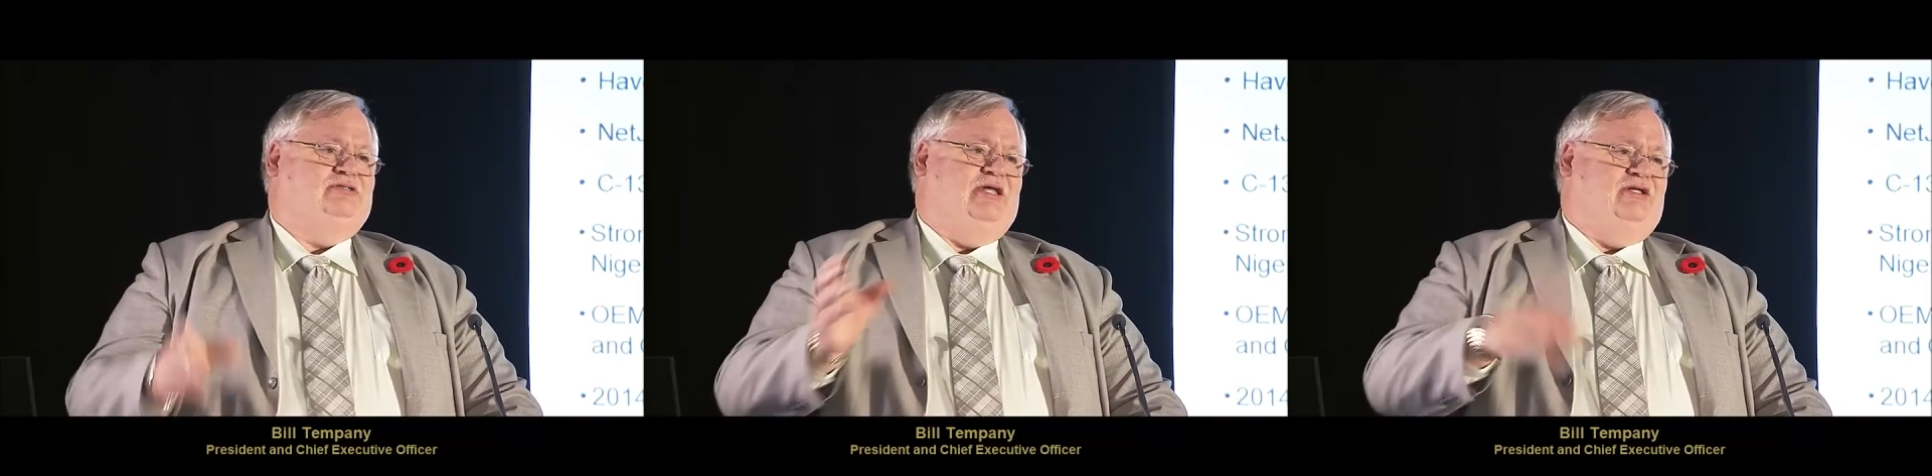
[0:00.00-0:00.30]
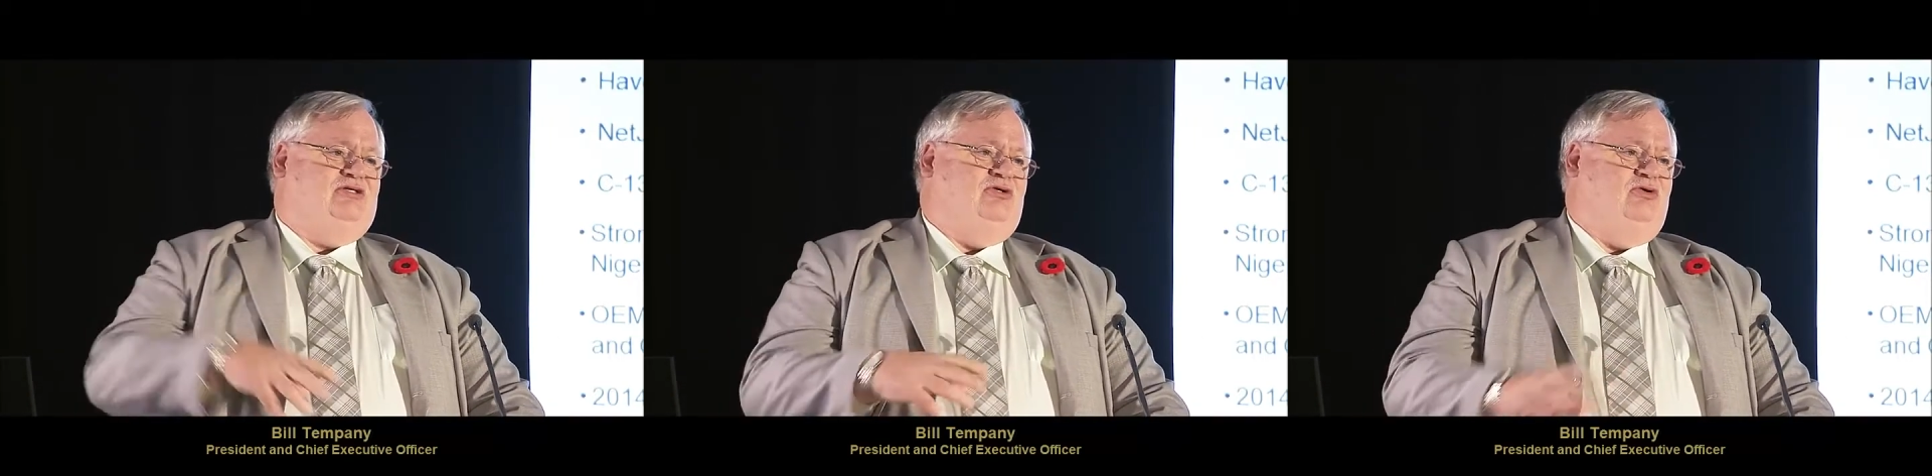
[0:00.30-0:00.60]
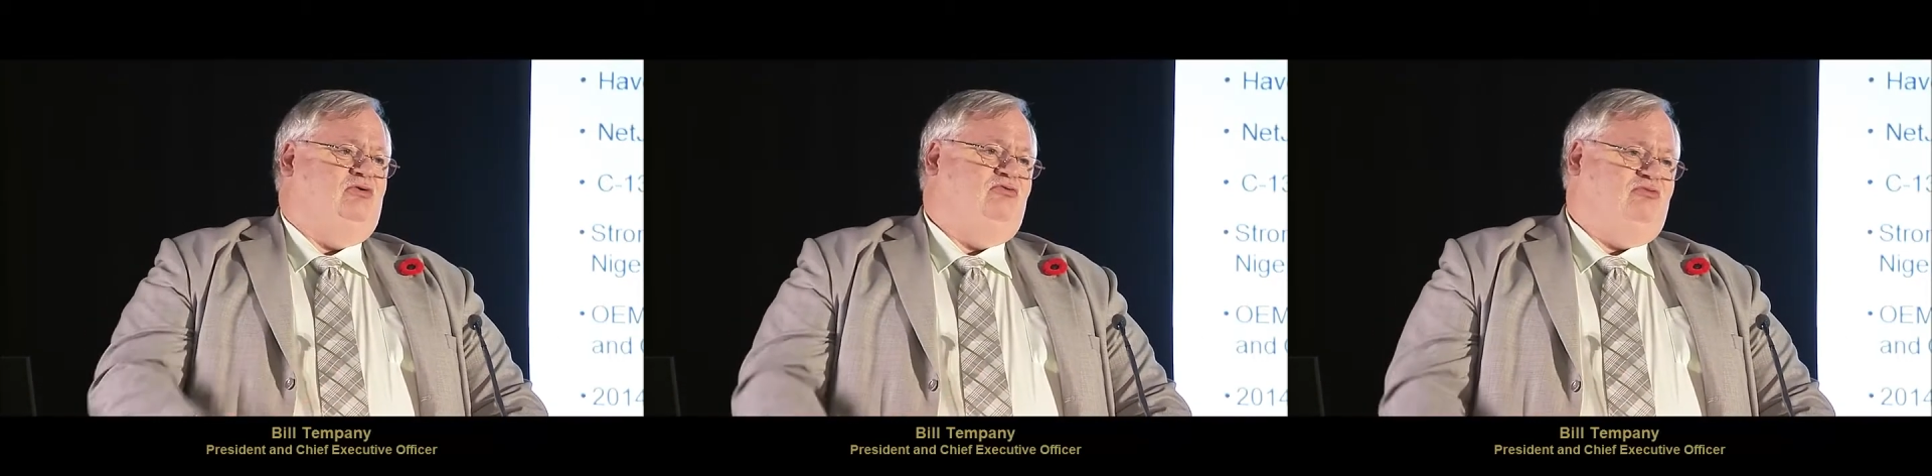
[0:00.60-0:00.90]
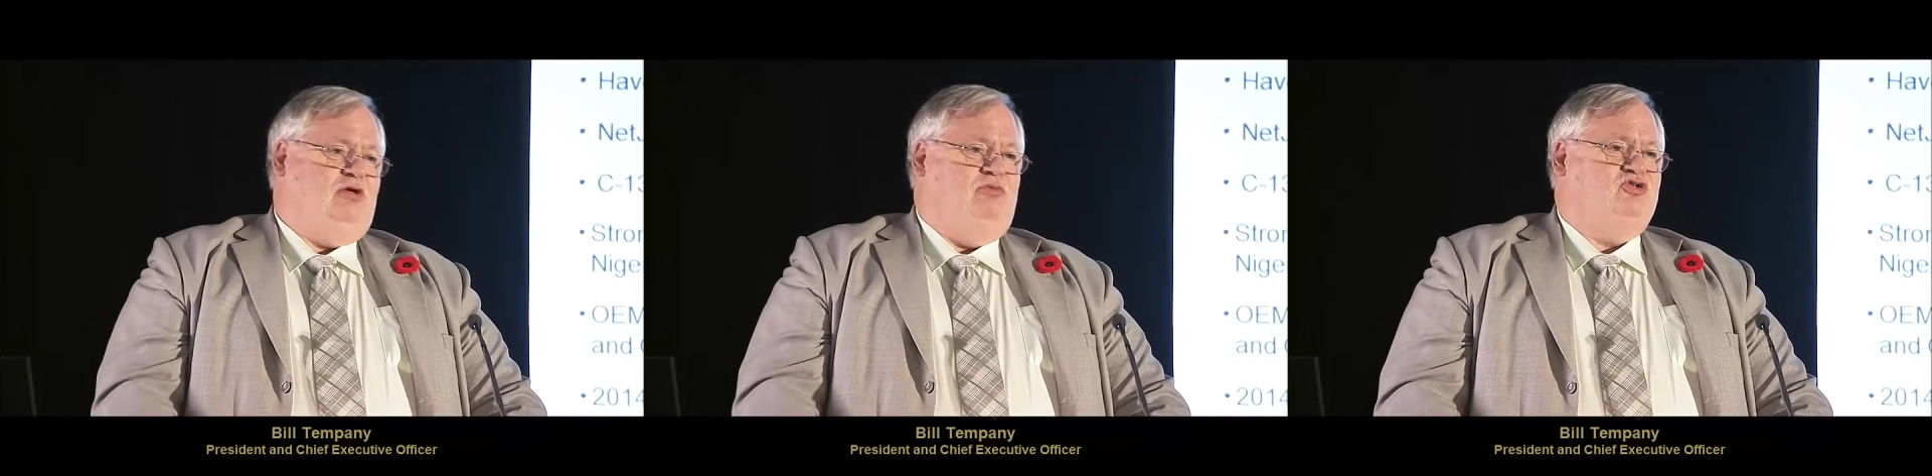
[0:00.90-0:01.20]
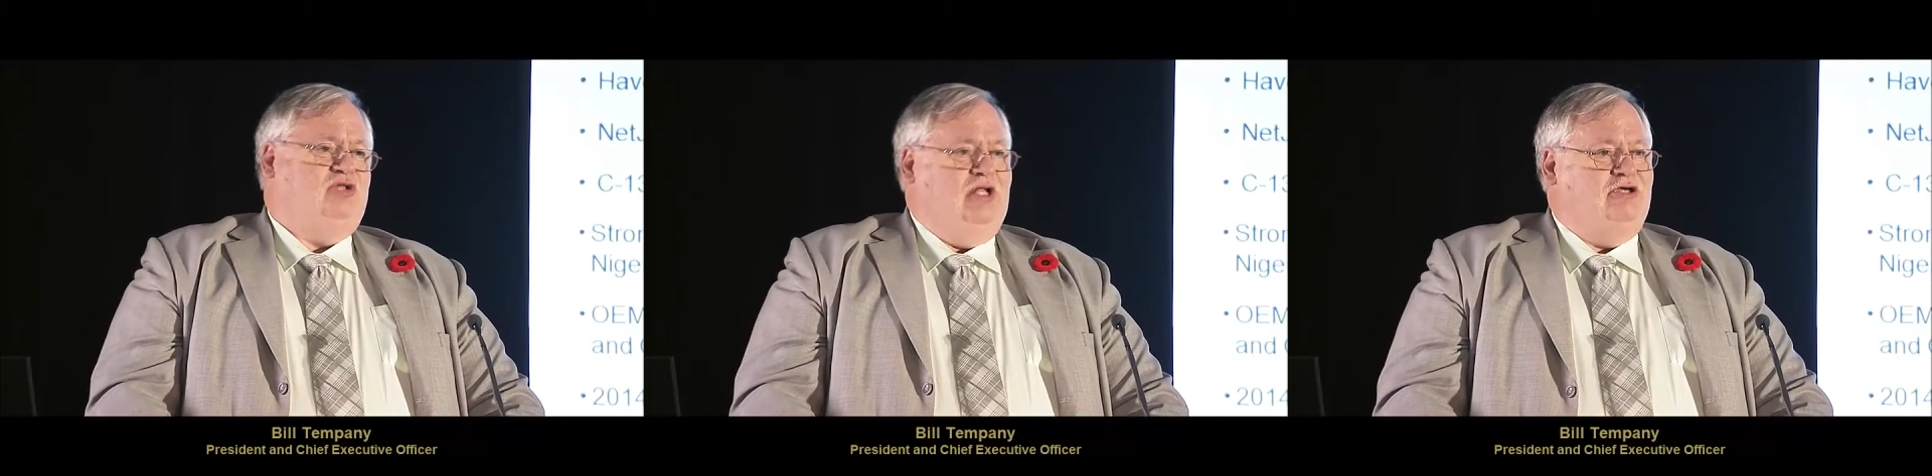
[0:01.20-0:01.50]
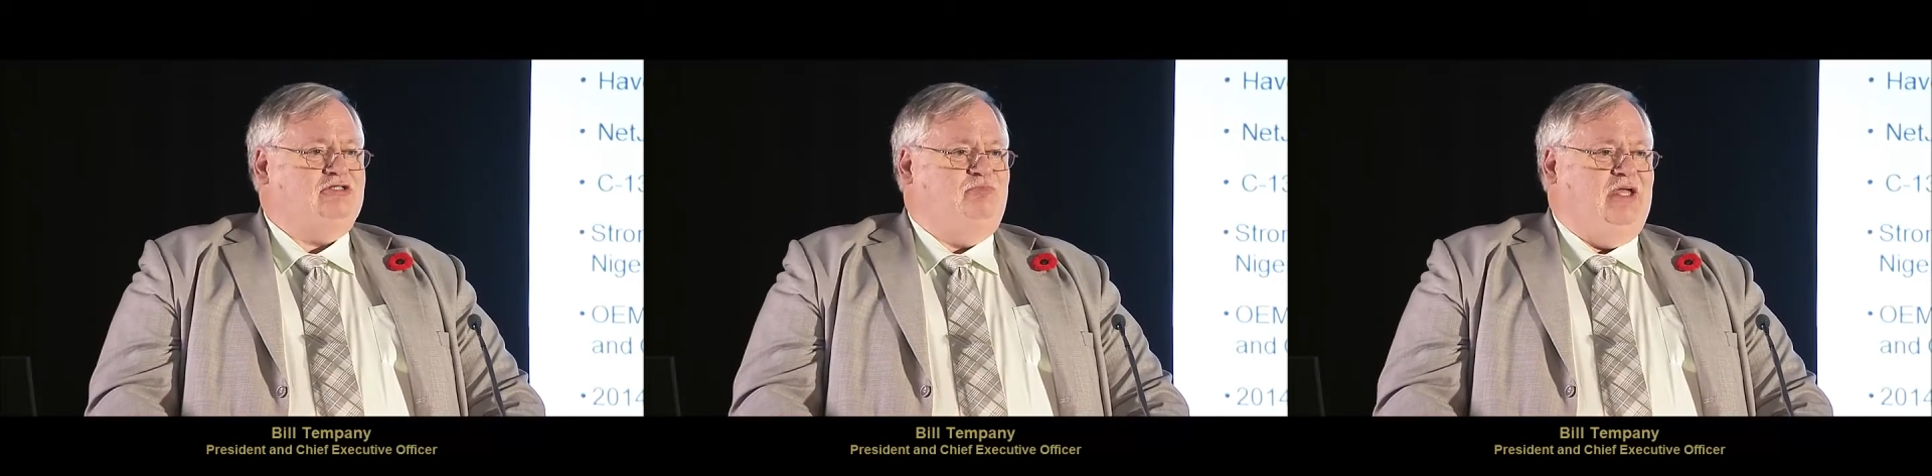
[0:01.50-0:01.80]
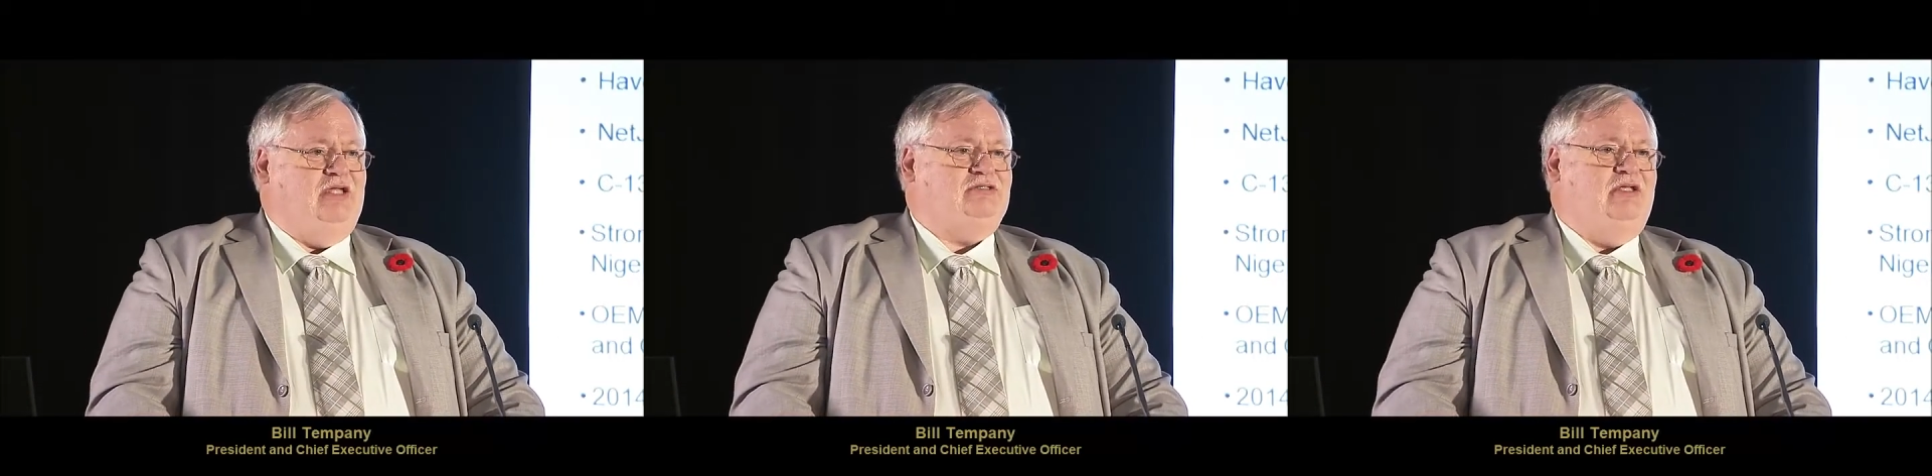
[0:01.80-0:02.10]
into commercial
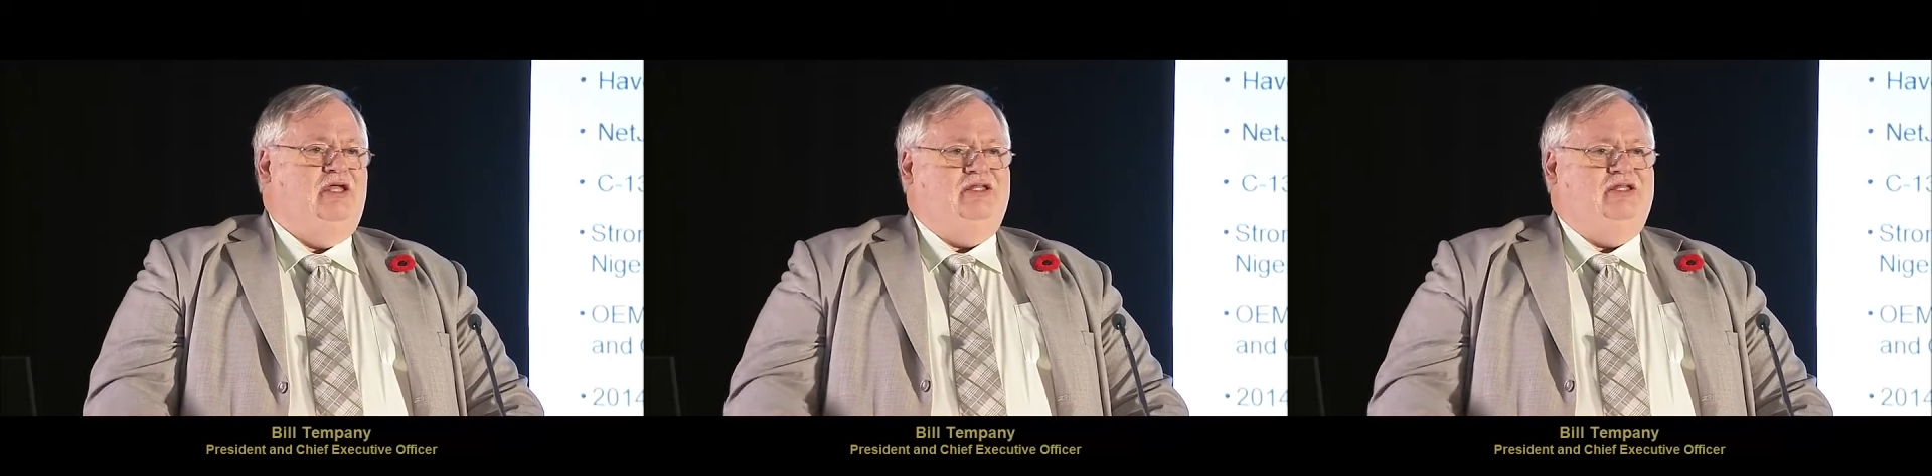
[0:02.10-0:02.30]
airspace,